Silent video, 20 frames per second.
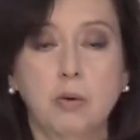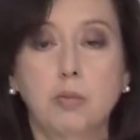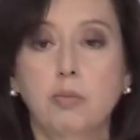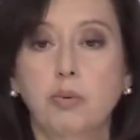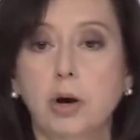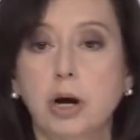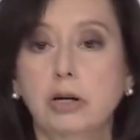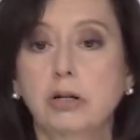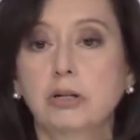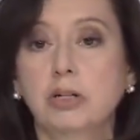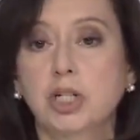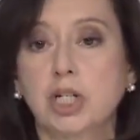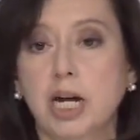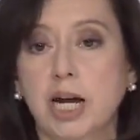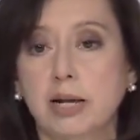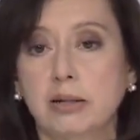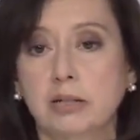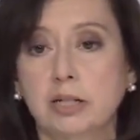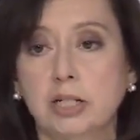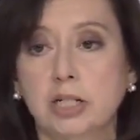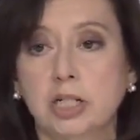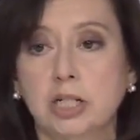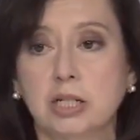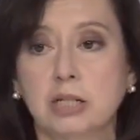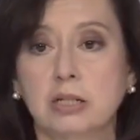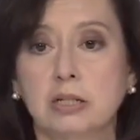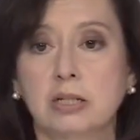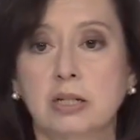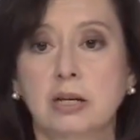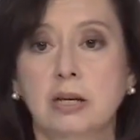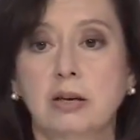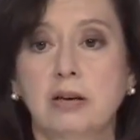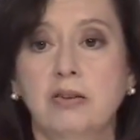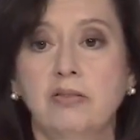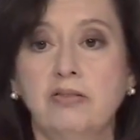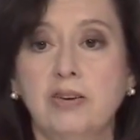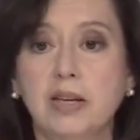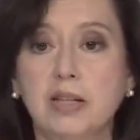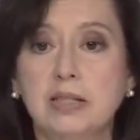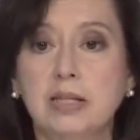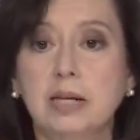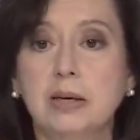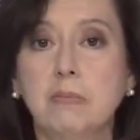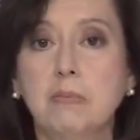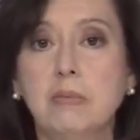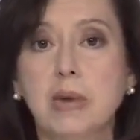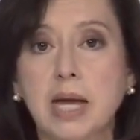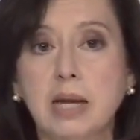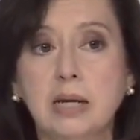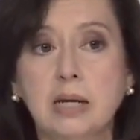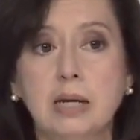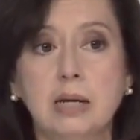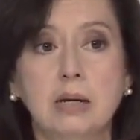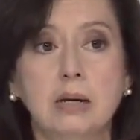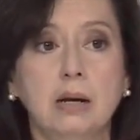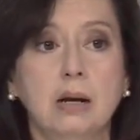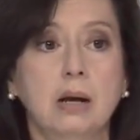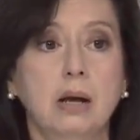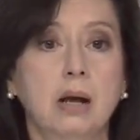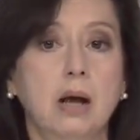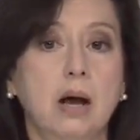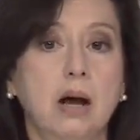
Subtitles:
broader challenges facing many